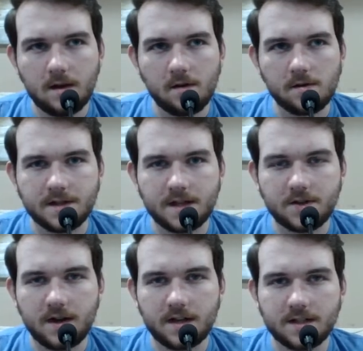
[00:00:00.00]
Or is that
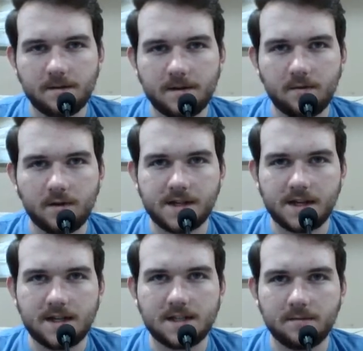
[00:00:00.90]
trying to tell me the ones I
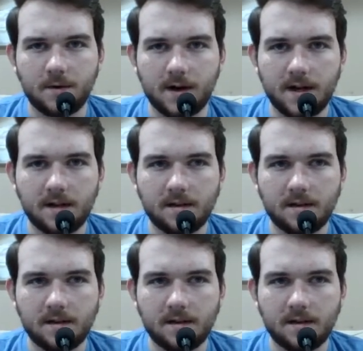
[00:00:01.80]
need to break?